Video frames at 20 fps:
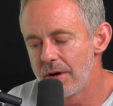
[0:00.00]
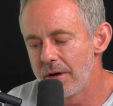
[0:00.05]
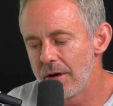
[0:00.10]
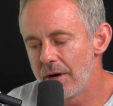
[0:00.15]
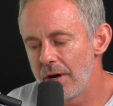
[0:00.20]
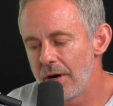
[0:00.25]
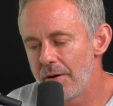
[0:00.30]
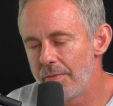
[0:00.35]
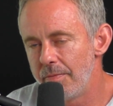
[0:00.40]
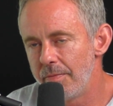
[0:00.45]

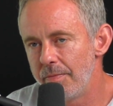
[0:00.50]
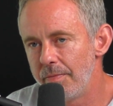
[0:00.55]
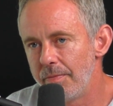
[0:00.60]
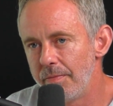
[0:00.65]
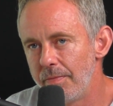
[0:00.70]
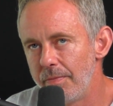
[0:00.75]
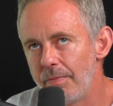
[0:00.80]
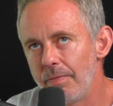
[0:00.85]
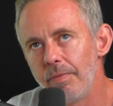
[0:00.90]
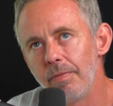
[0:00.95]

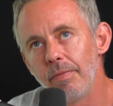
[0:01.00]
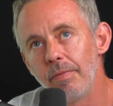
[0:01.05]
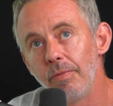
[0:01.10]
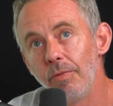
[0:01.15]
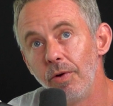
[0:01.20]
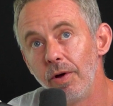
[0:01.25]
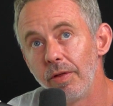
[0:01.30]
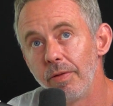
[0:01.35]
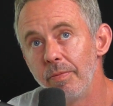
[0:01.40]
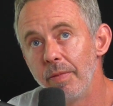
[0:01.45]

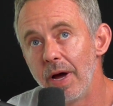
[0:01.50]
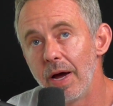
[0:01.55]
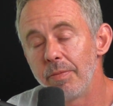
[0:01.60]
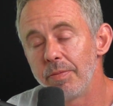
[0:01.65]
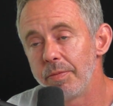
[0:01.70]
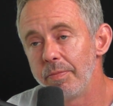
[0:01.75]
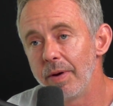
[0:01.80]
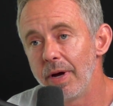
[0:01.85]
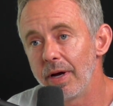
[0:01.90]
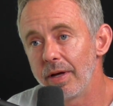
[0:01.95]

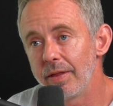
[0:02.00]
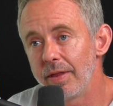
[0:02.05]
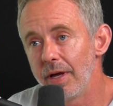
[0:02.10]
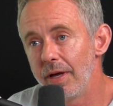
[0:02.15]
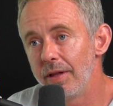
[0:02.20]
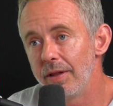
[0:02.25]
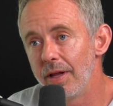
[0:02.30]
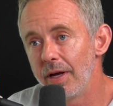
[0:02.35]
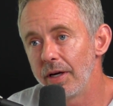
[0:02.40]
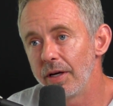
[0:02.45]
MAPS back
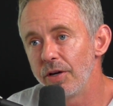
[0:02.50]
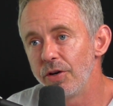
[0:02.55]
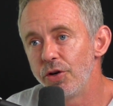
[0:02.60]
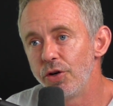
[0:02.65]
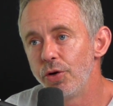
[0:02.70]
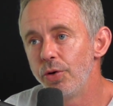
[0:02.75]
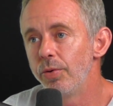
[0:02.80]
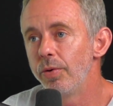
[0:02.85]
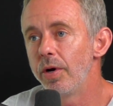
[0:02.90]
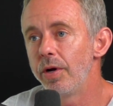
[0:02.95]
then, like a
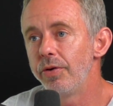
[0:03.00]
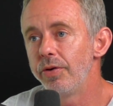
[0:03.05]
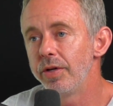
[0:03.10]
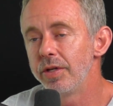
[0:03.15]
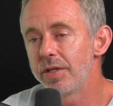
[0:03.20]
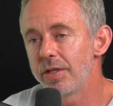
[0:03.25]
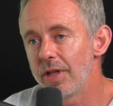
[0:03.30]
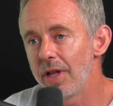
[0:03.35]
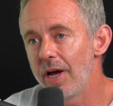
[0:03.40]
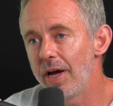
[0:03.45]

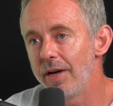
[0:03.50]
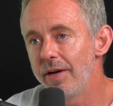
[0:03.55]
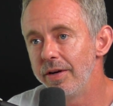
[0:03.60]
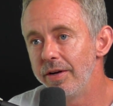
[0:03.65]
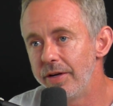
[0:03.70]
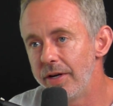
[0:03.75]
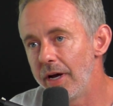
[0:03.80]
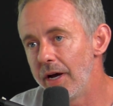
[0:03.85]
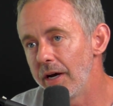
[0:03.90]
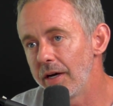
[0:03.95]
200
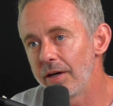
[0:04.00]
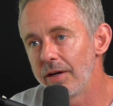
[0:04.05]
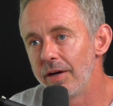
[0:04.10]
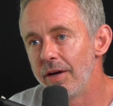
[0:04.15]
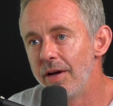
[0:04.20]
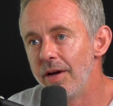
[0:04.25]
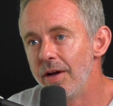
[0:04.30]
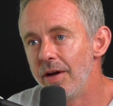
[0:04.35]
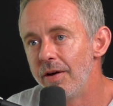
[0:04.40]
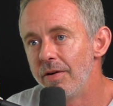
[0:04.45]
slide deck
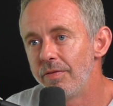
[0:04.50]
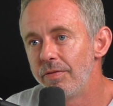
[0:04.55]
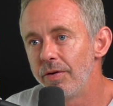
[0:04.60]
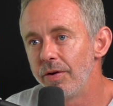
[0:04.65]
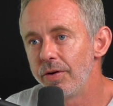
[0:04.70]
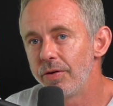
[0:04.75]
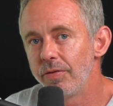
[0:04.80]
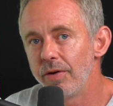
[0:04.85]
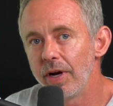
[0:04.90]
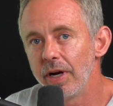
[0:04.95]
for
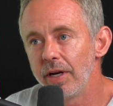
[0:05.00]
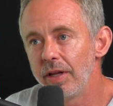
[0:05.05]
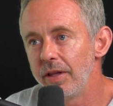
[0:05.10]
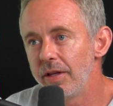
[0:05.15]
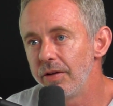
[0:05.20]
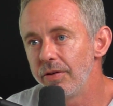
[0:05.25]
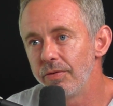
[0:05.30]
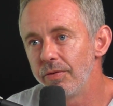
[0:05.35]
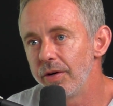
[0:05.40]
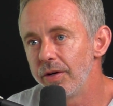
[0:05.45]
training
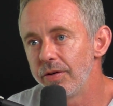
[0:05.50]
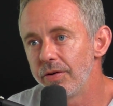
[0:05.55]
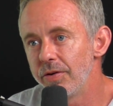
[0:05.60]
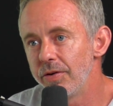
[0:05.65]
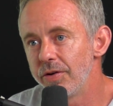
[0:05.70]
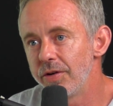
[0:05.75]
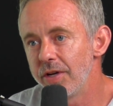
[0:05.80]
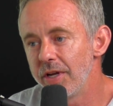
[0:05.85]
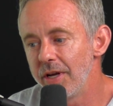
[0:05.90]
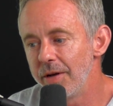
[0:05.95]
these
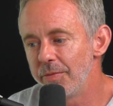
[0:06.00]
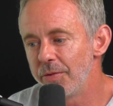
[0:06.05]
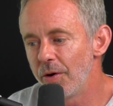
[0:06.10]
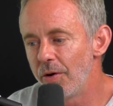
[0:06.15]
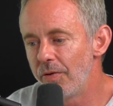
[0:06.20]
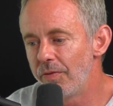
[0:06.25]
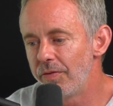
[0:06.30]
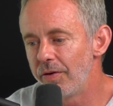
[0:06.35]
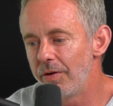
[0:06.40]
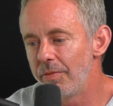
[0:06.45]
research teams
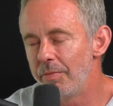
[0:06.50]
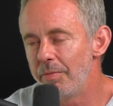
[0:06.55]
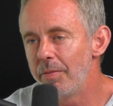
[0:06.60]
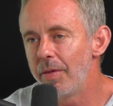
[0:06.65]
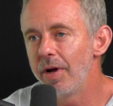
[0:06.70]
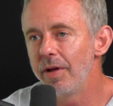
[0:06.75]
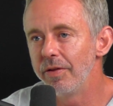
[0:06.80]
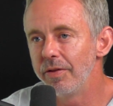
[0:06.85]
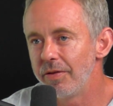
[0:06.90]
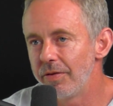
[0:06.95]
over
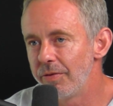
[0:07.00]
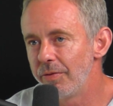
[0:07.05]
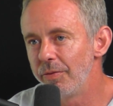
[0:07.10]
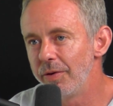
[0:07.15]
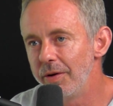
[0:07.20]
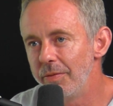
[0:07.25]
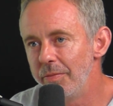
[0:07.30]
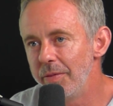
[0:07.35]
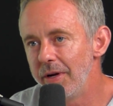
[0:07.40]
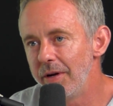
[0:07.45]
months.
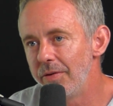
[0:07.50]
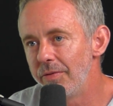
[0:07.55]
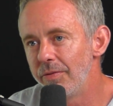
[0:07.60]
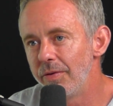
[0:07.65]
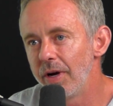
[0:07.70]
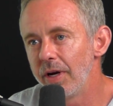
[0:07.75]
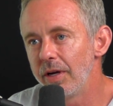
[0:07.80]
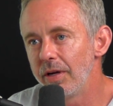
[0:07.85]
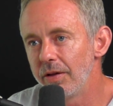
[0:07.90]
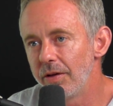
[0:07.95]
We'd meet
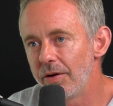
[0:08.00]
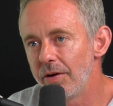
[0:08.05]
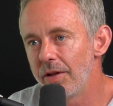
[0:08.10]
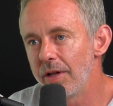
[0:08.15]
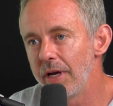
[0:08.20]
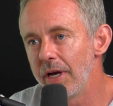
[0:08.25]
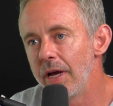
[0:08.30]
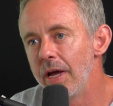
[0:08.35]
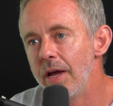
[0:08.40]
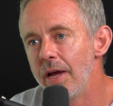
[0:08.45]

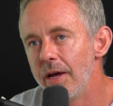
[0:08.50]
regularly